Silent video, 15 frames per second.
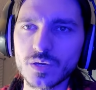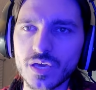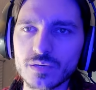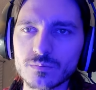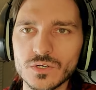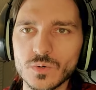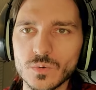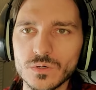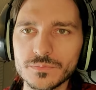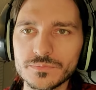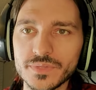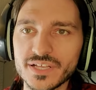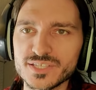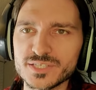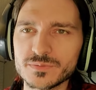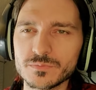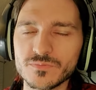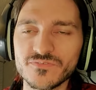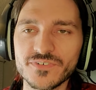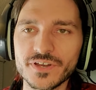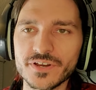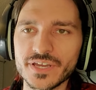okay, cool. That's
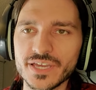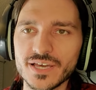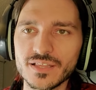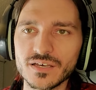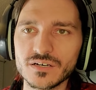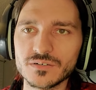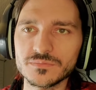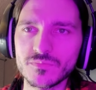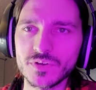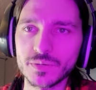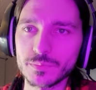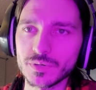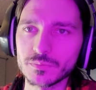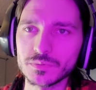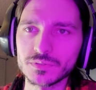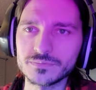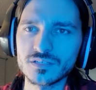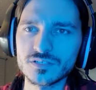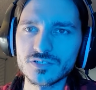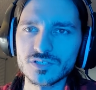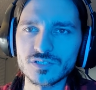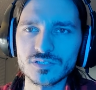very yellow, very purple.
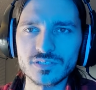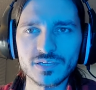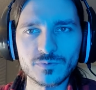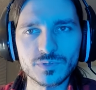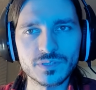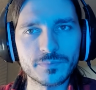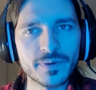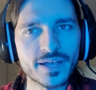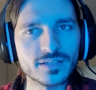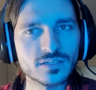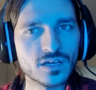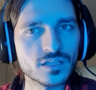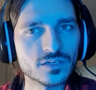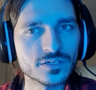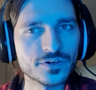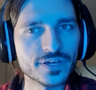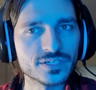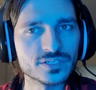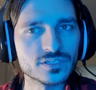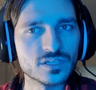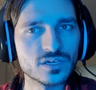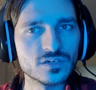This just looks like really bad color
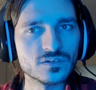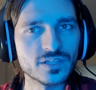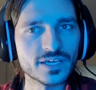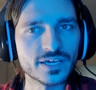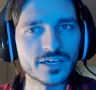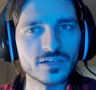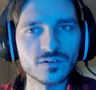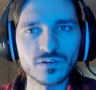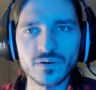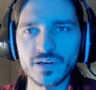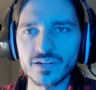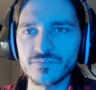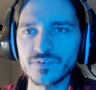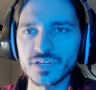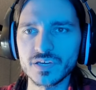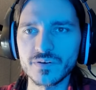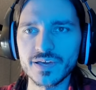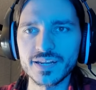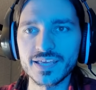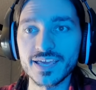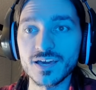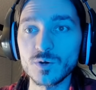correction though. Like I don't know how to video
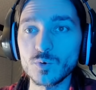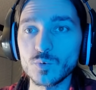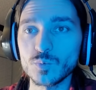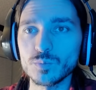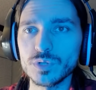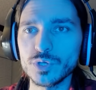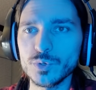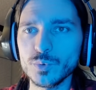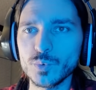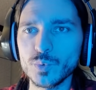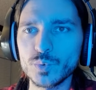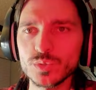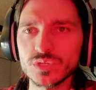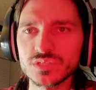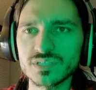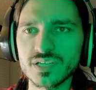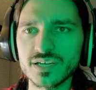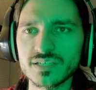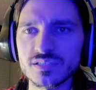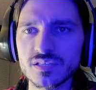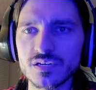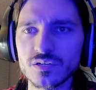edit. Oh, blue looks
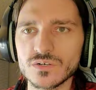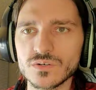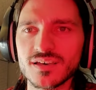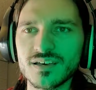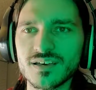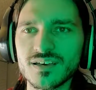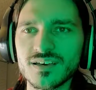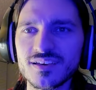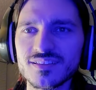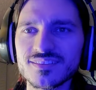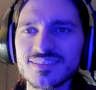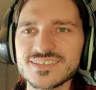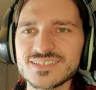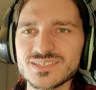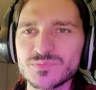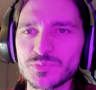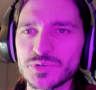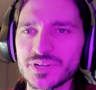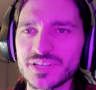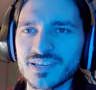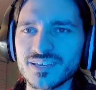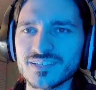nice though. Ah, uh, this is
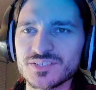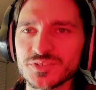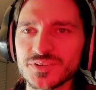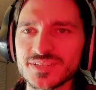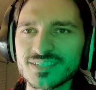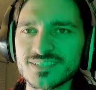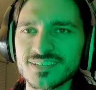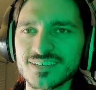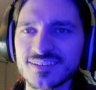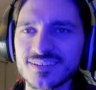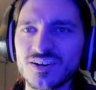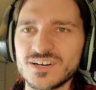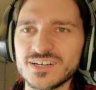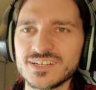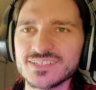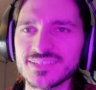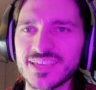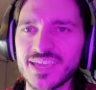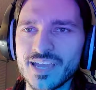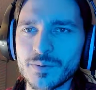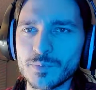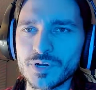pretty interesting on
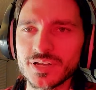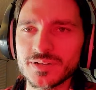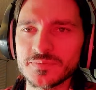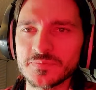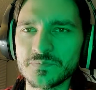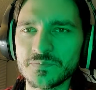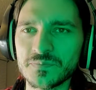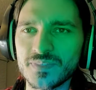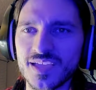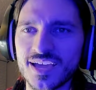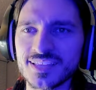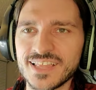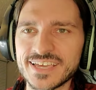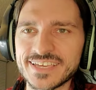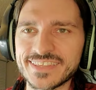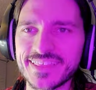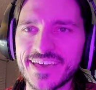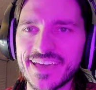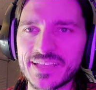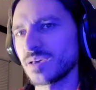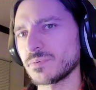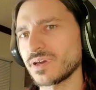camera. I like that. I